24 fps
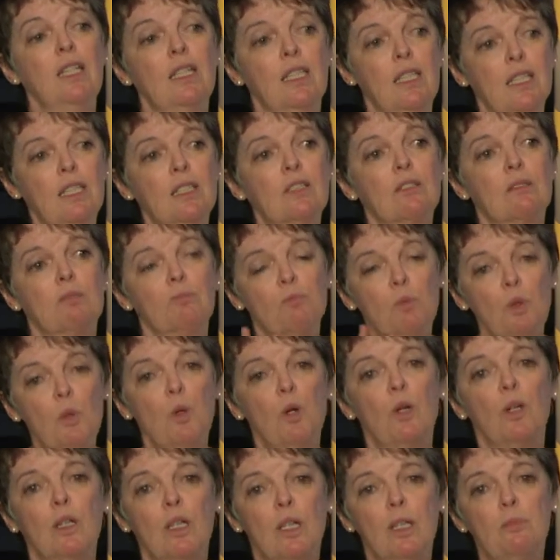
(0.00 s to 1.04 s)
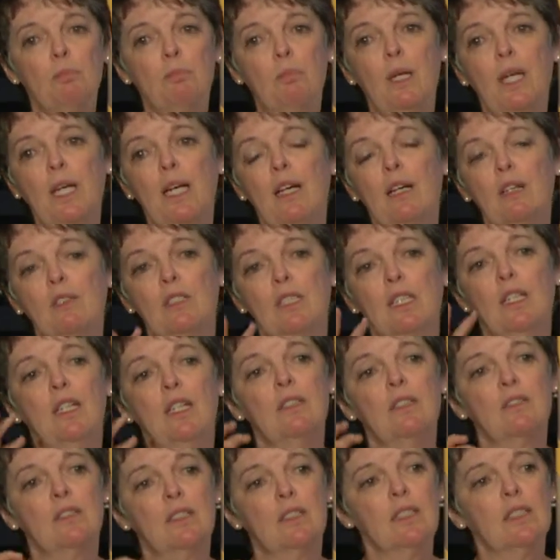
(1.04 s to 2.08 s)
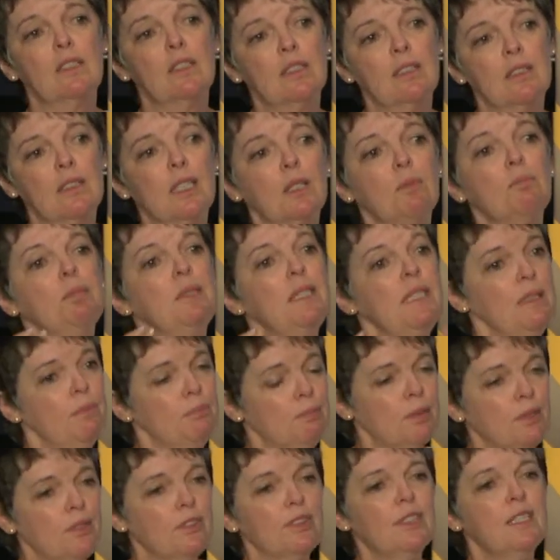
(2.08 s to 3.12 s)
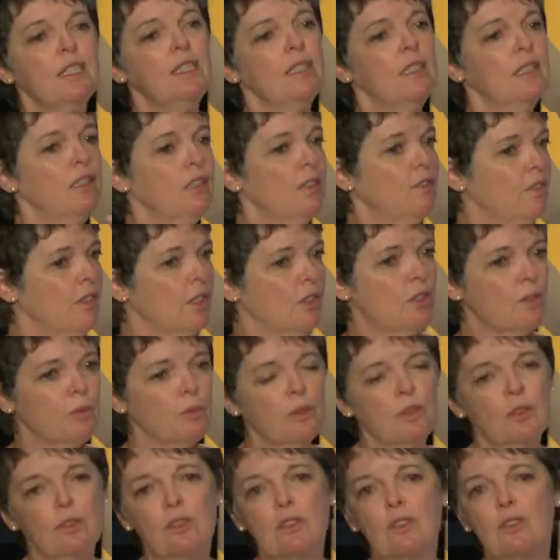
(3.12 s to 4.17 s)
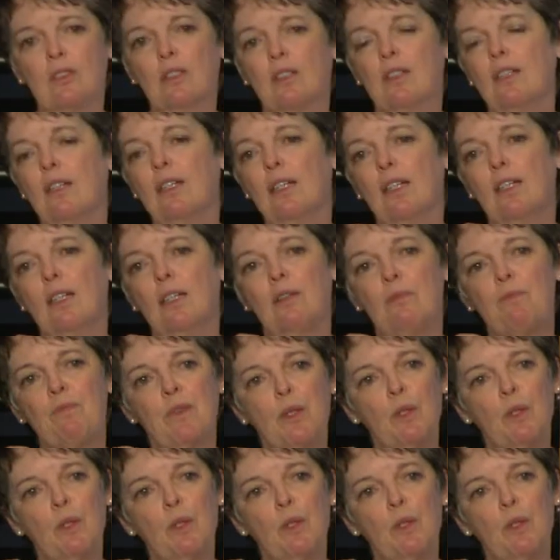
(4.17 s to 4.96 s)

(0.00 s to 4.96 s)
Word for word: It's more about the, the people, the individuals uh,